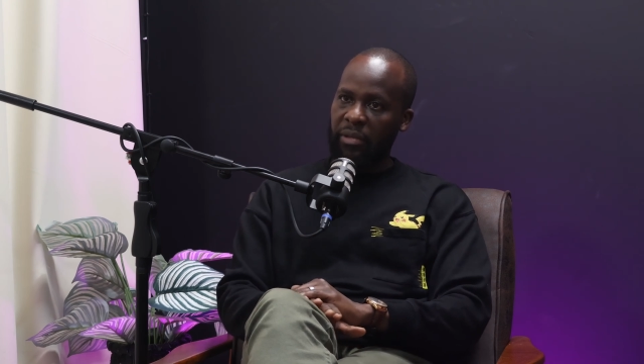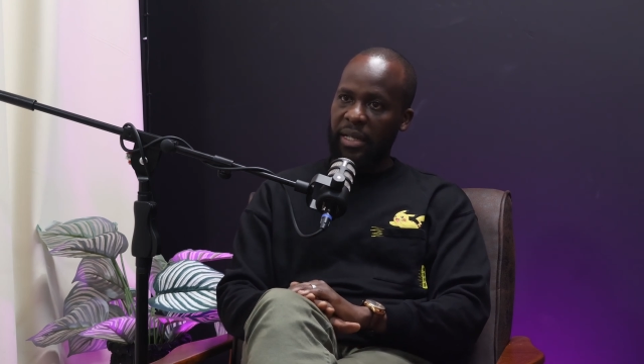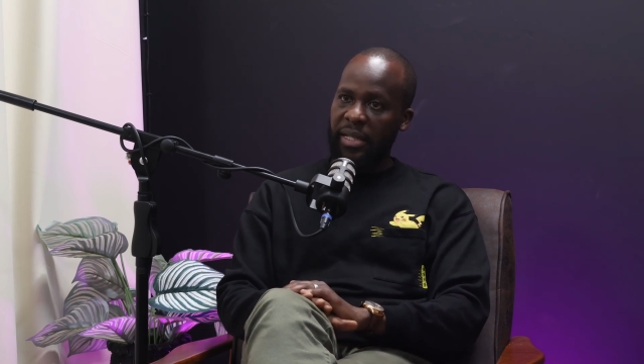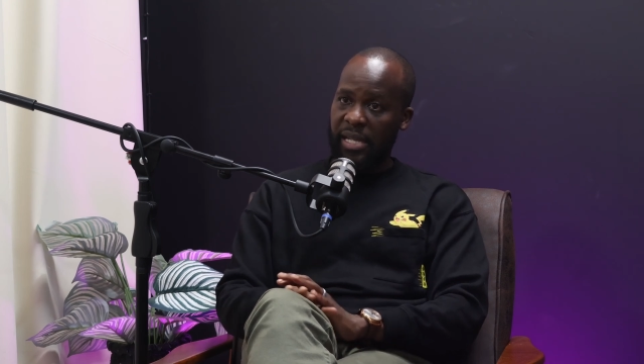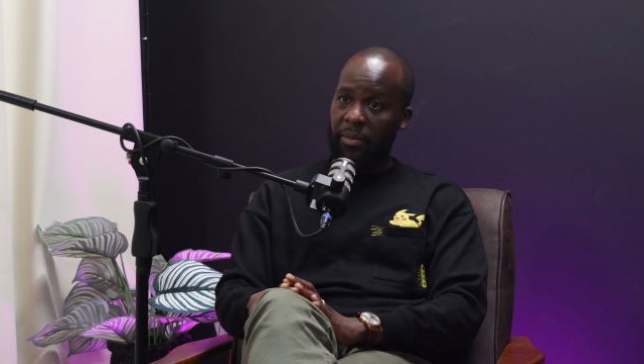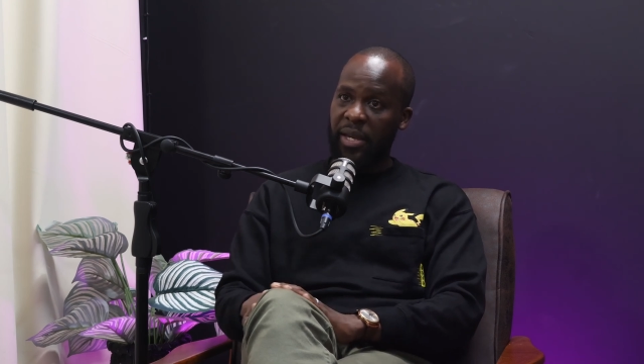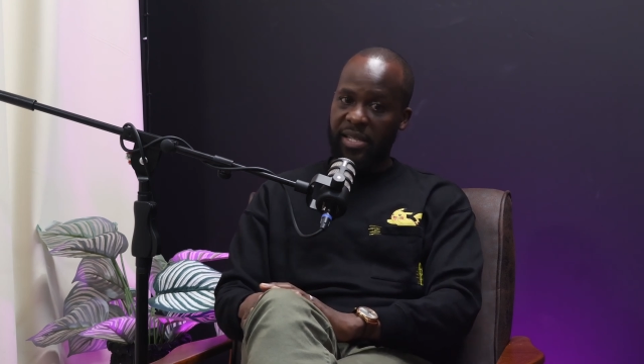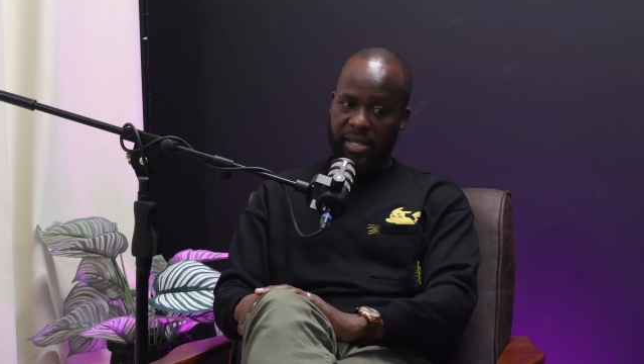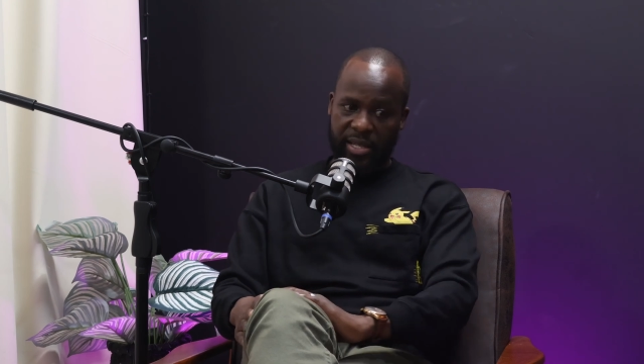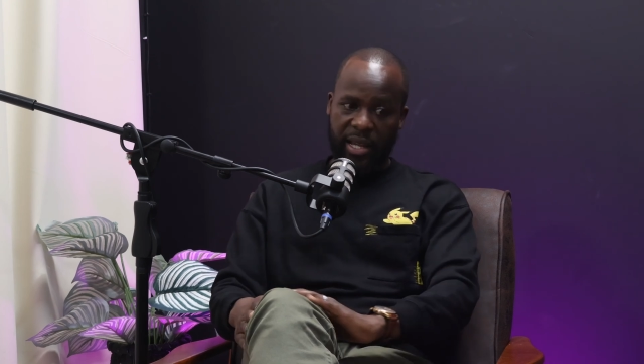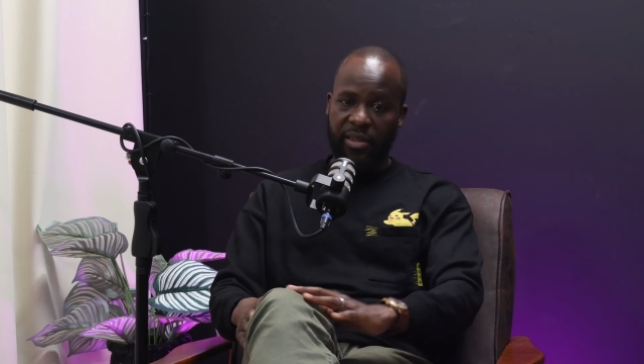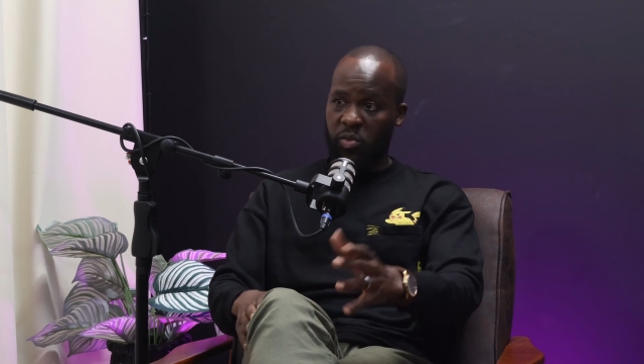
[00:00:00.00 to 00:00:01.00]
in some
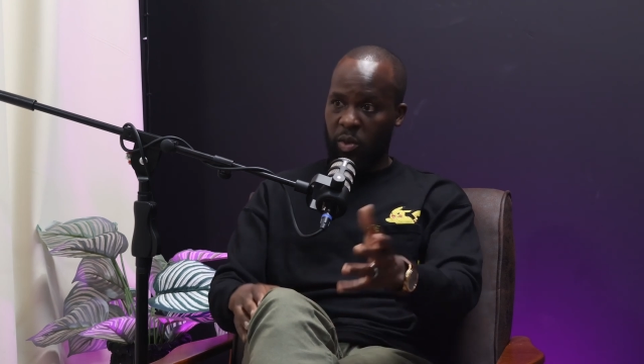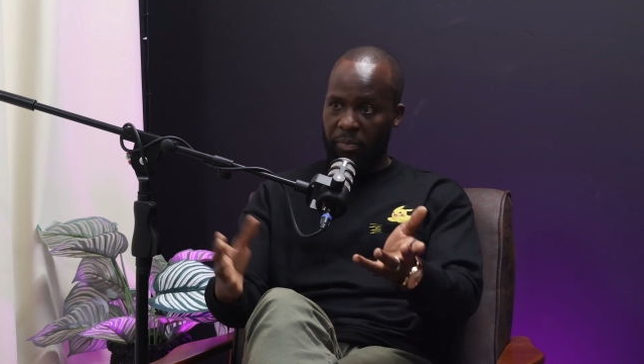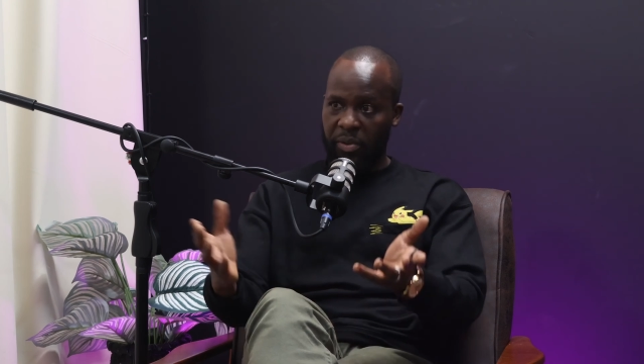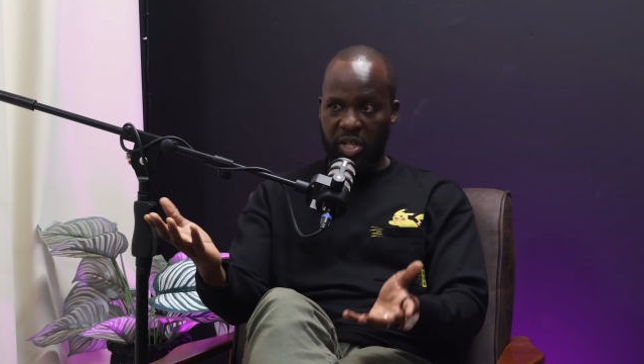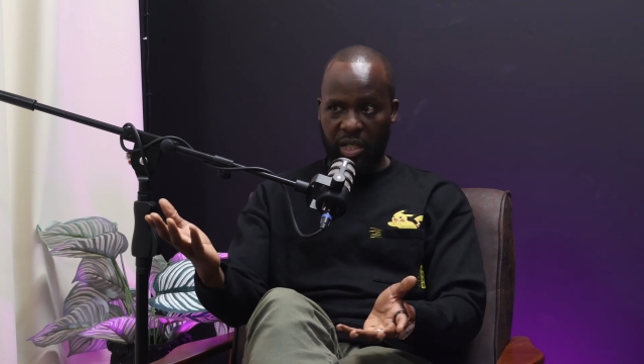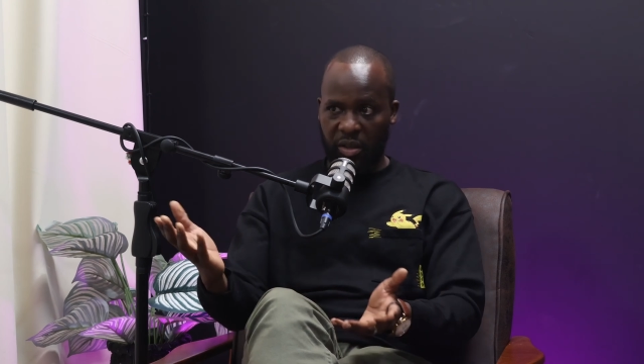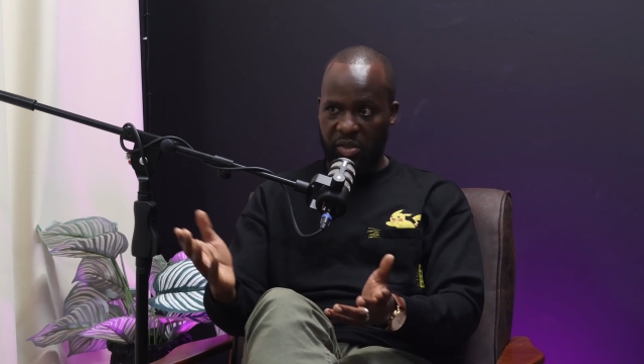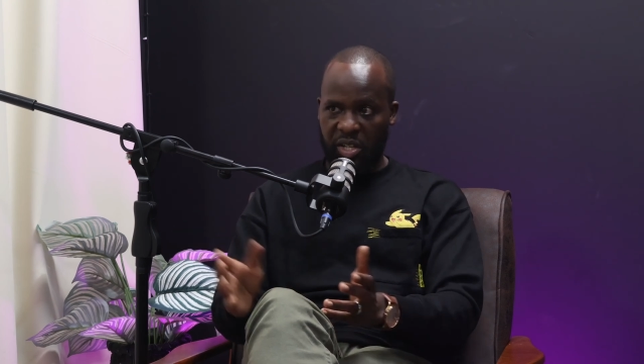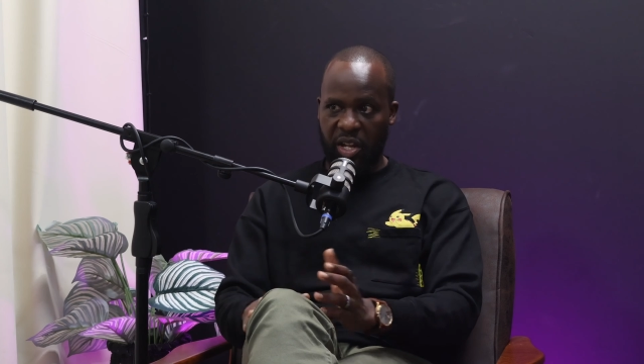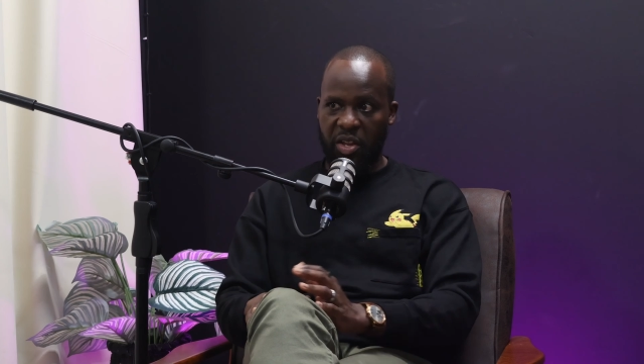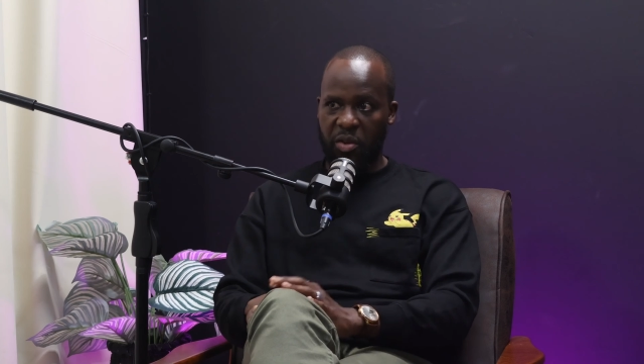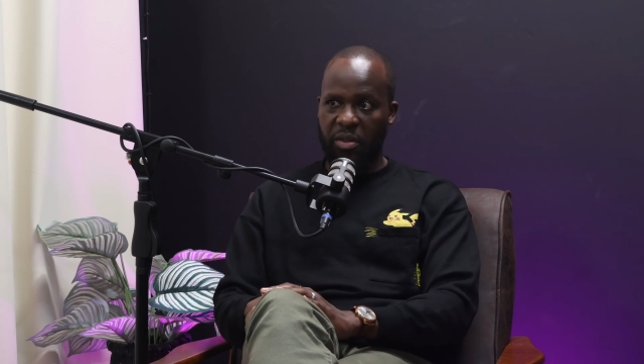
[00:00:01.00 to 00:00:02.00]
cases, like this one patient I was
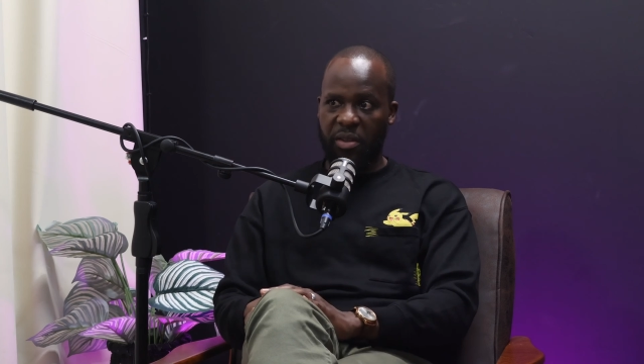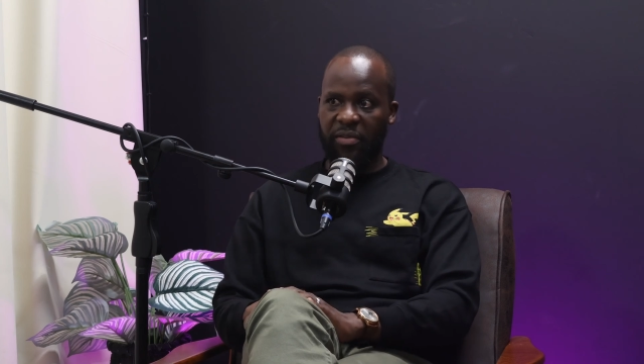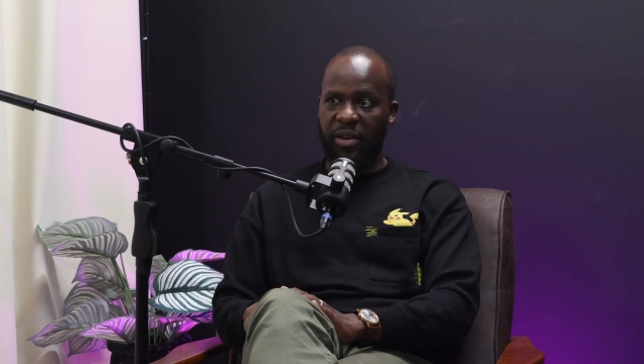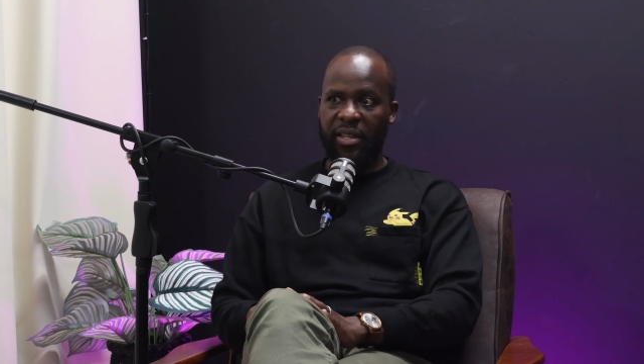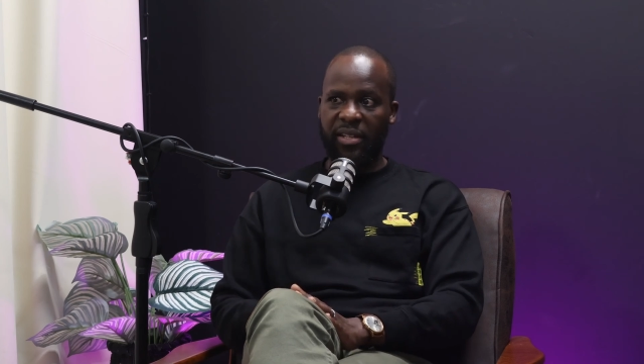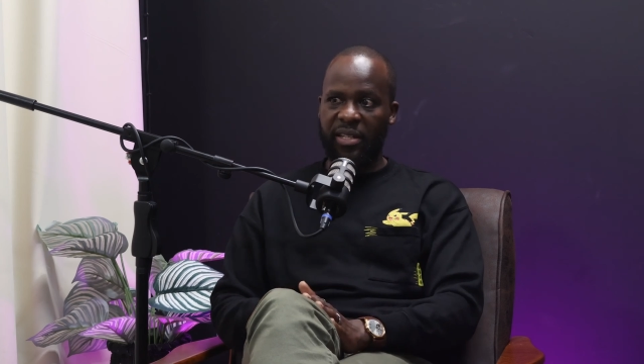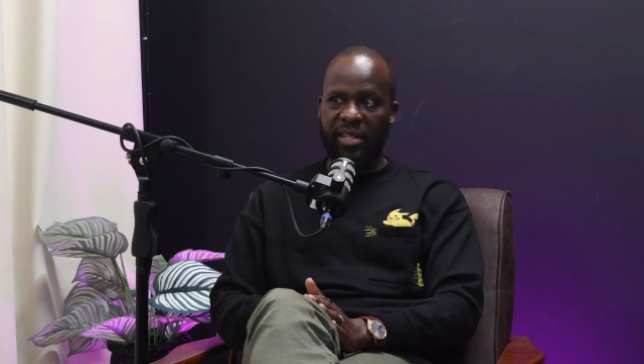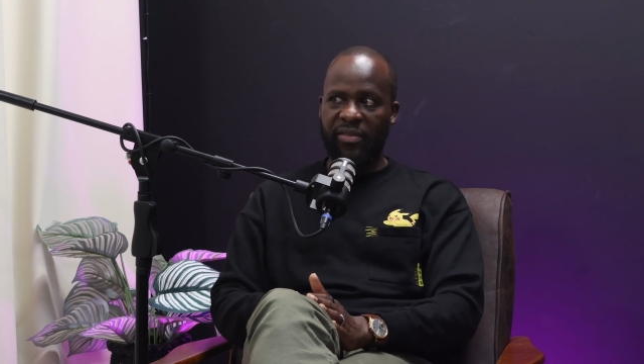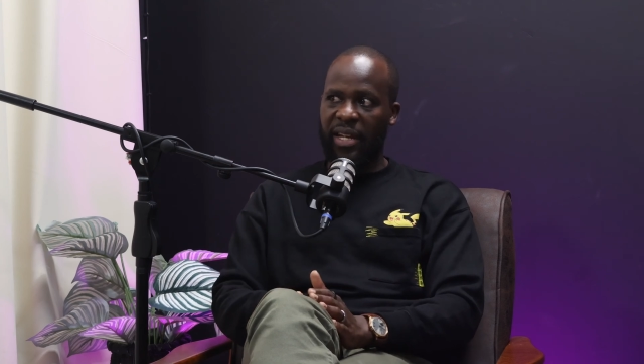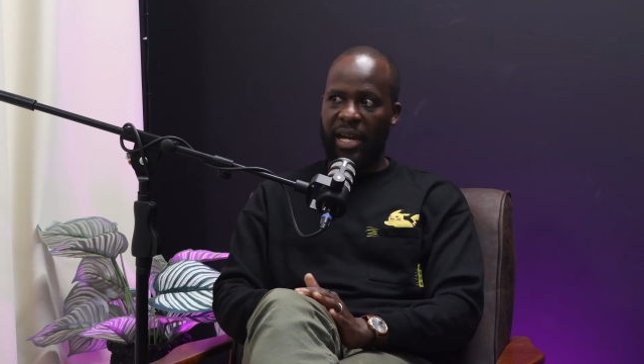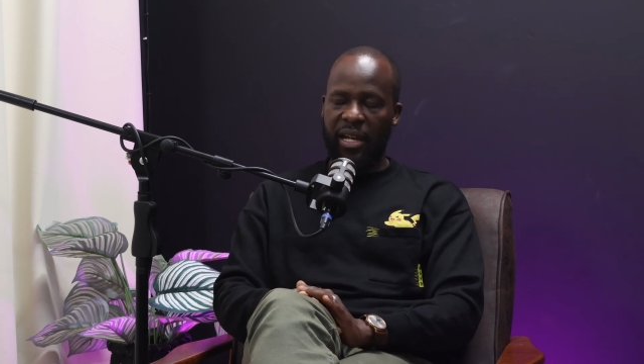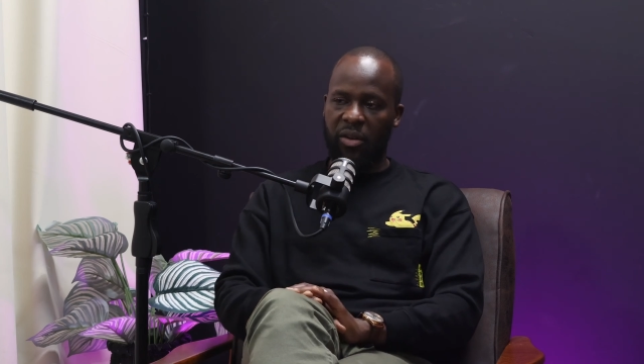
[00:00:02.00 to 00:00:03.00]
telling you, the father
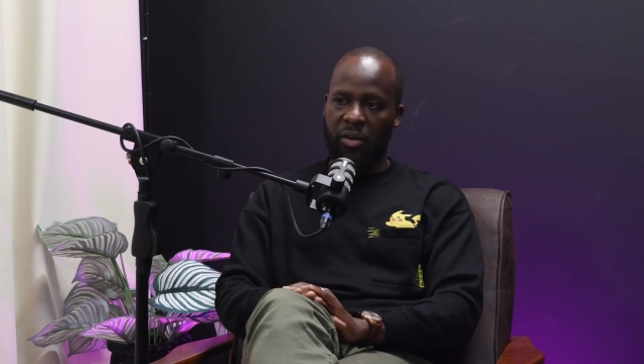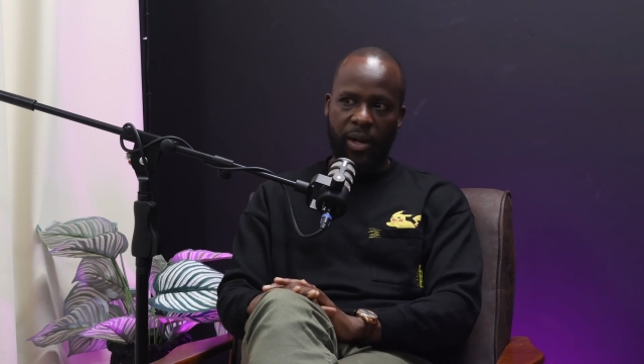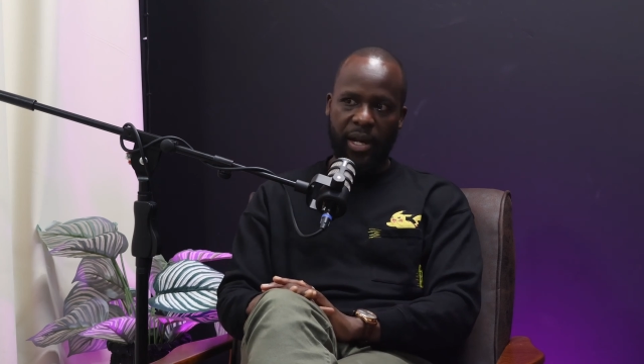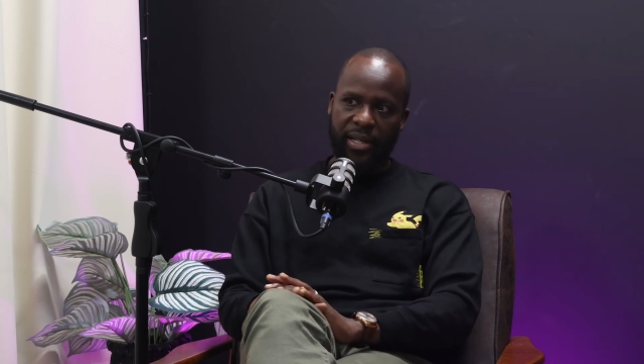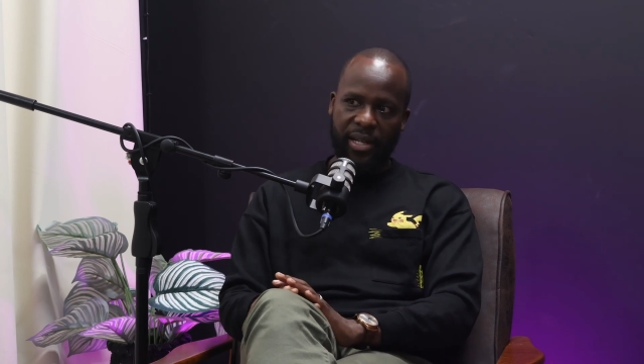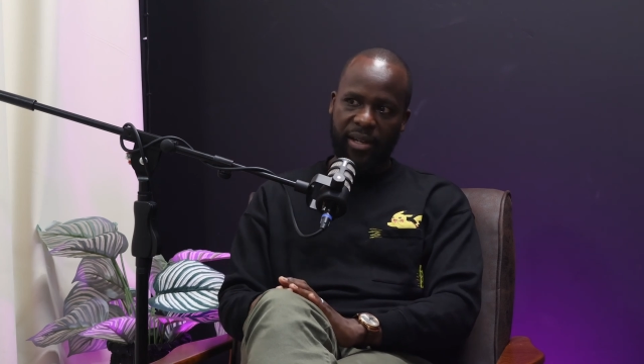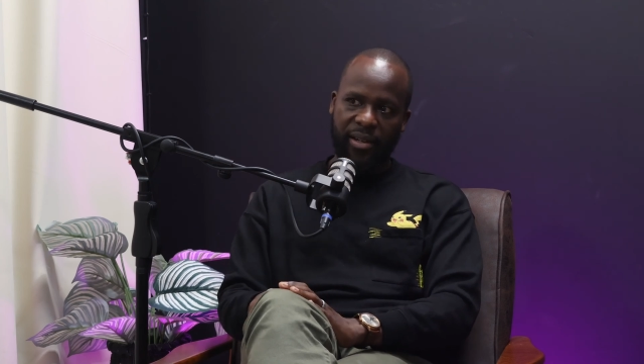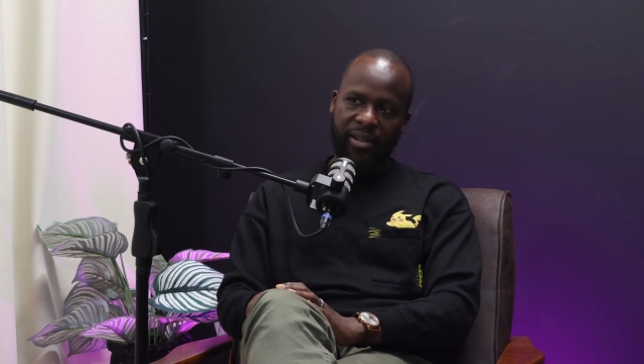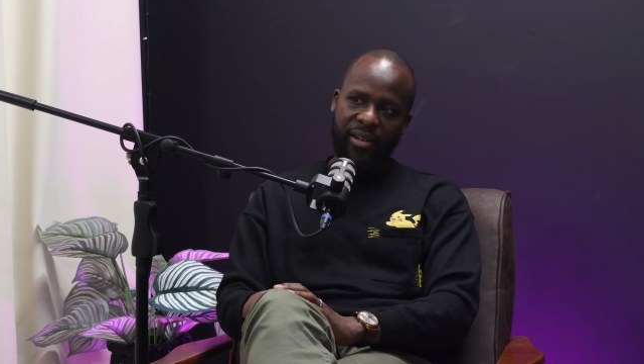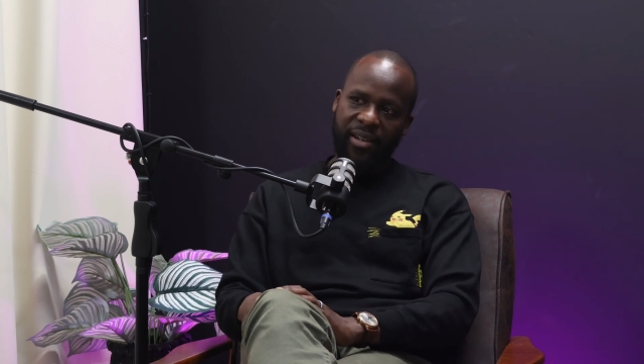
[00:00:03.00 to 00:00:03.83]
even had no idea.